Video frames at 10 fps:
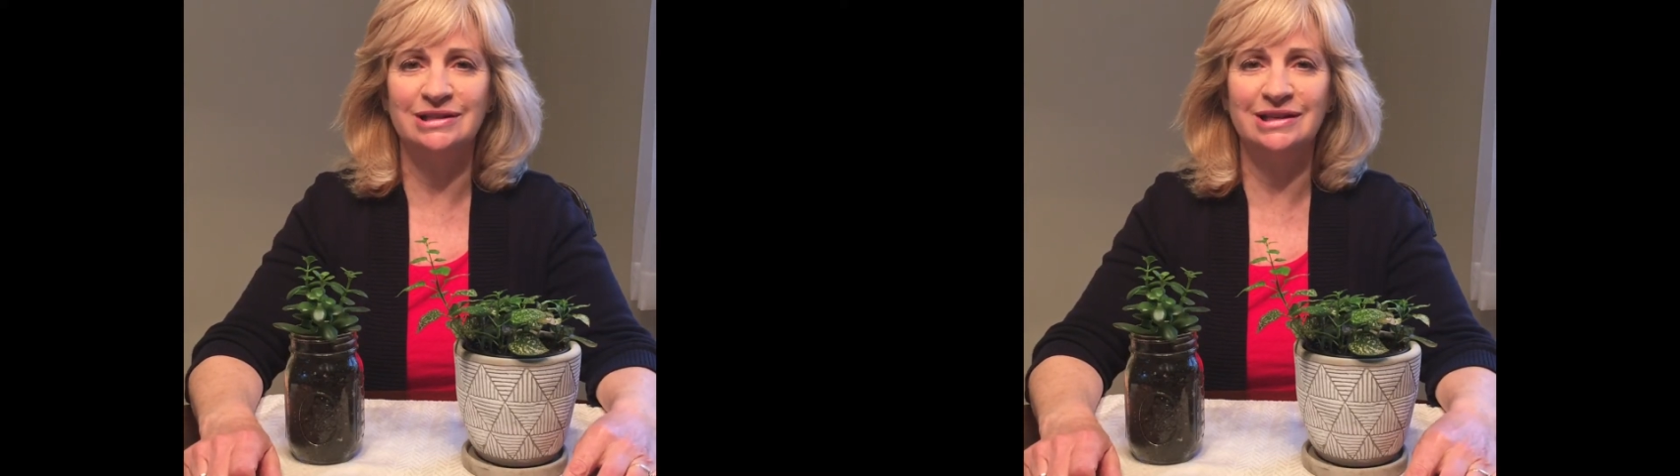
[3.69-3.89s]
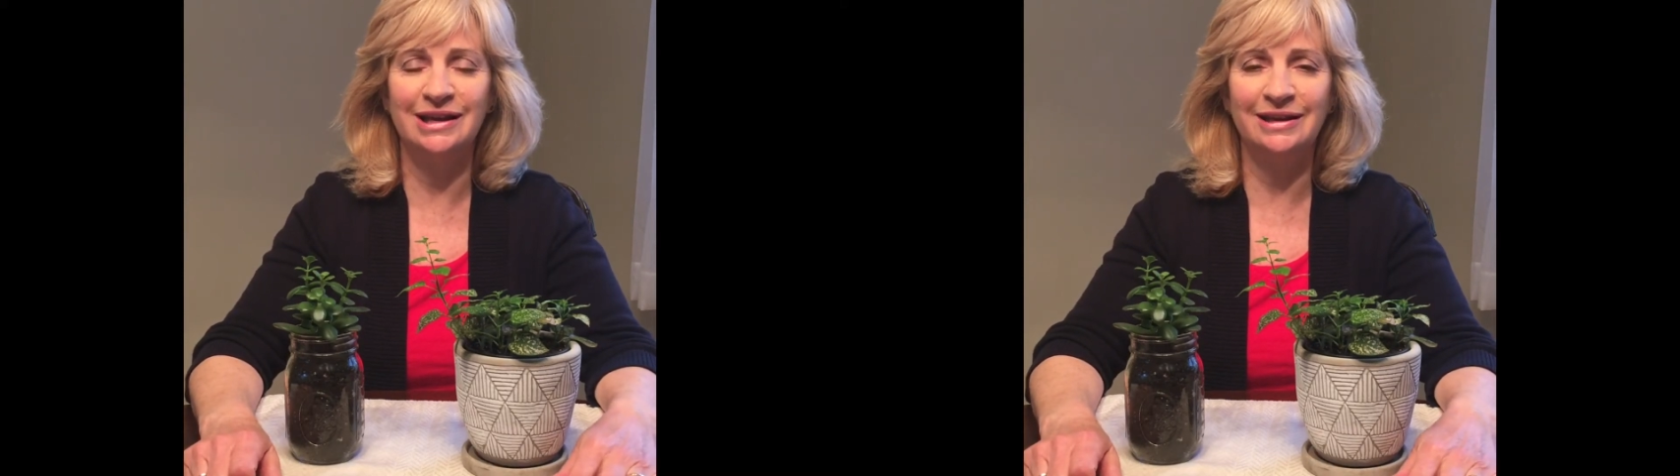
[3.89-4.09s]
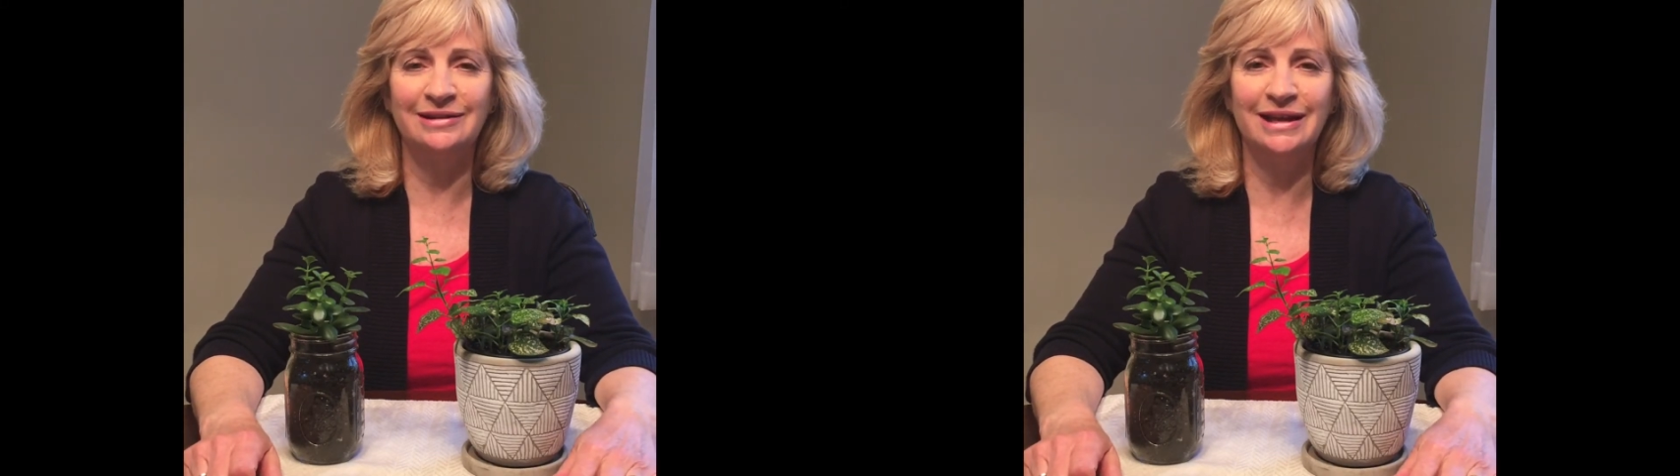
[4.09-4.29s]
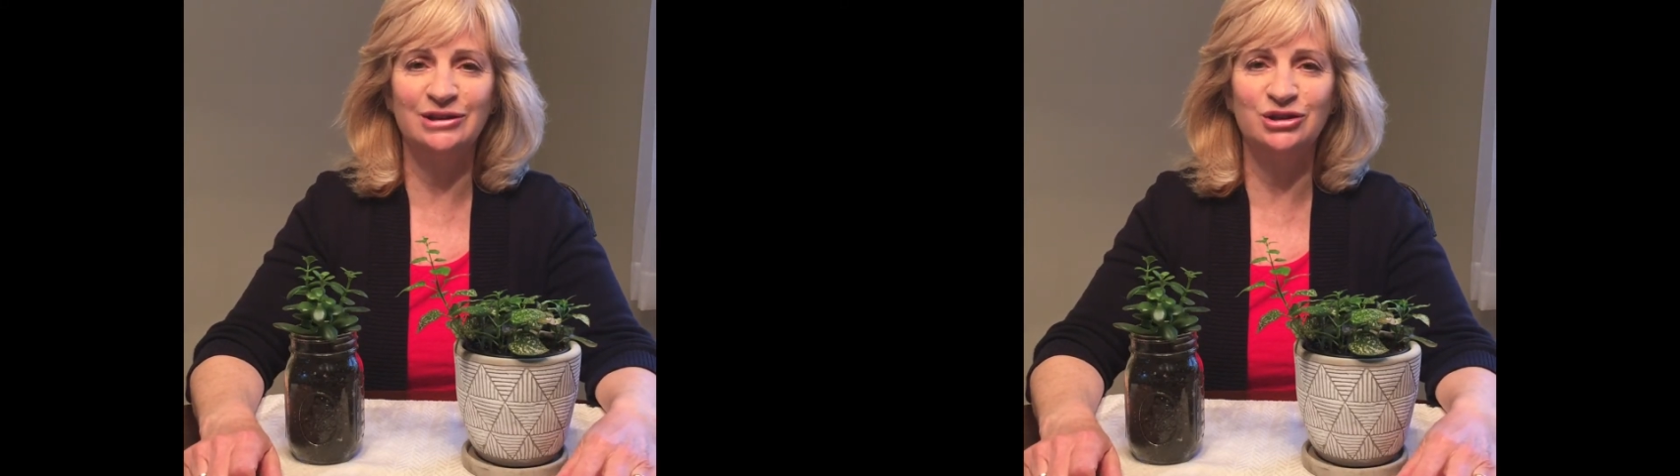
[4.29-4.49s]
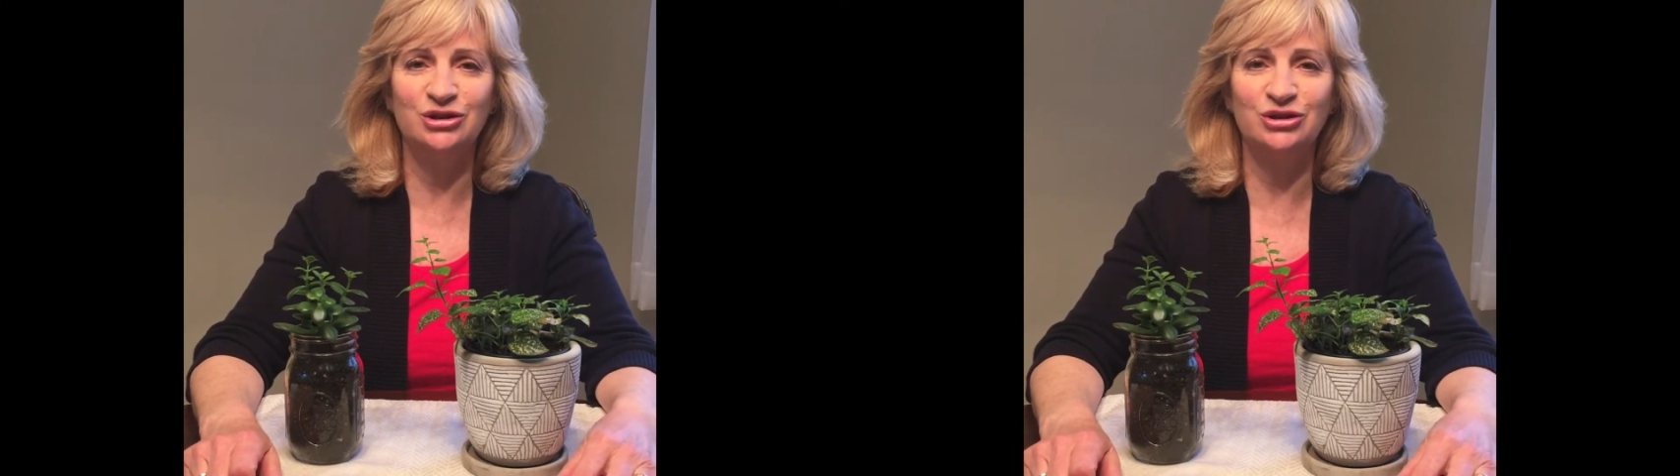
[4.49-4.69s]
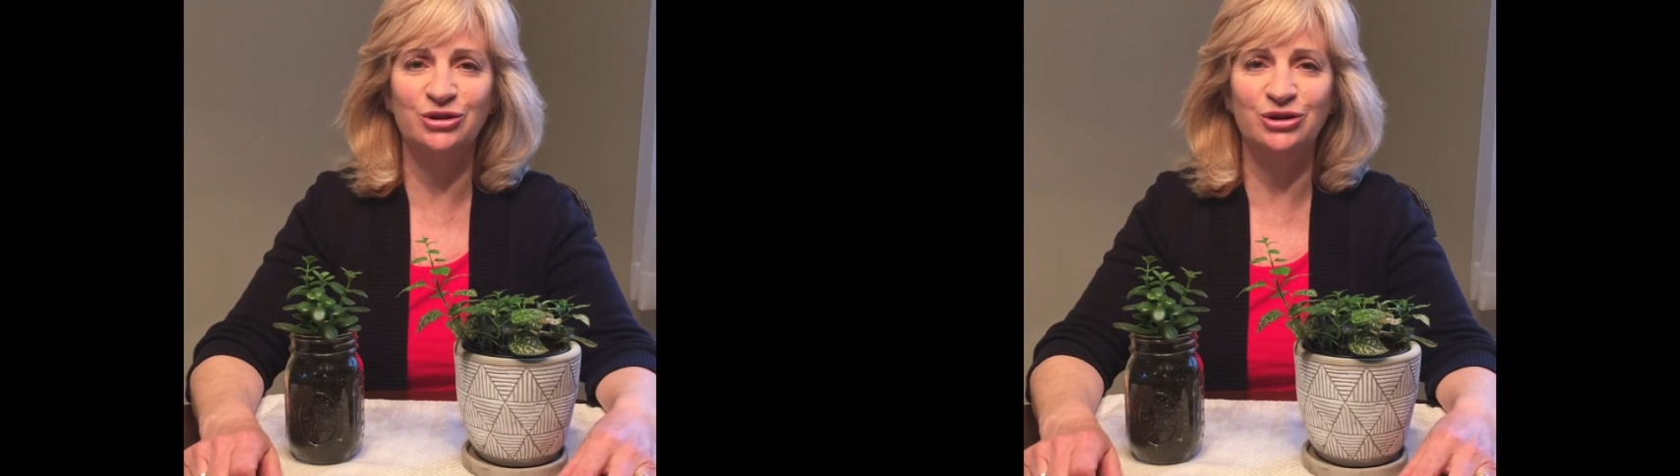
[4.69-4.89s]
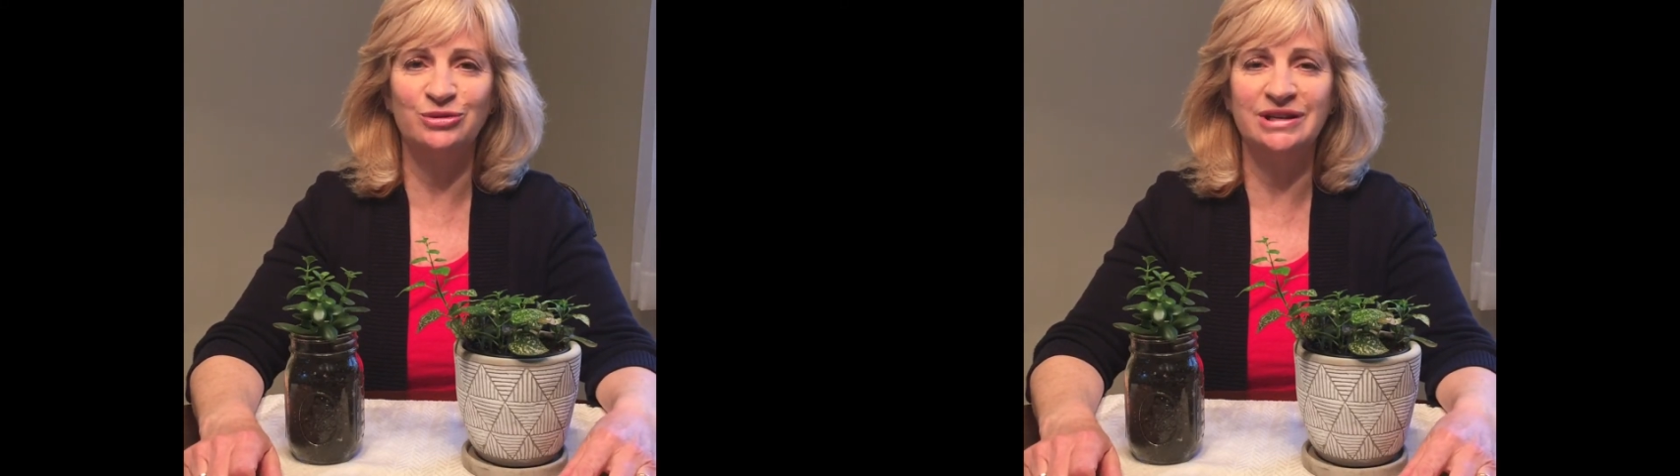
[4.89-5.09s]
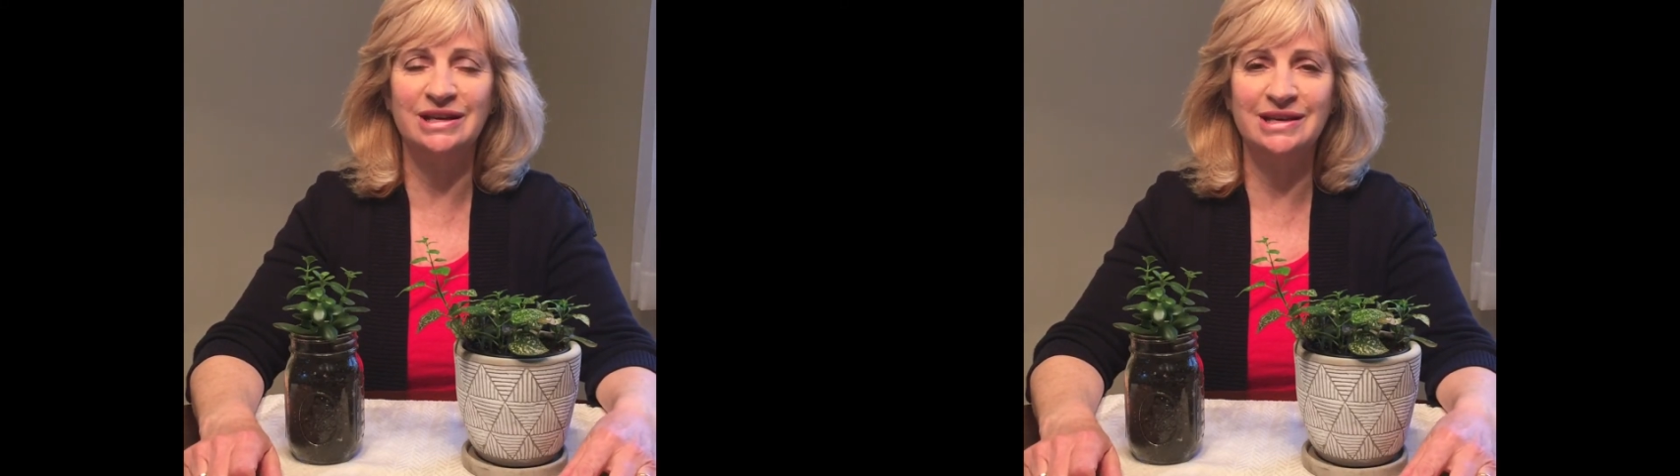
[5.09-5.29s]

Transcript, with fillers: Today I'd like to show you an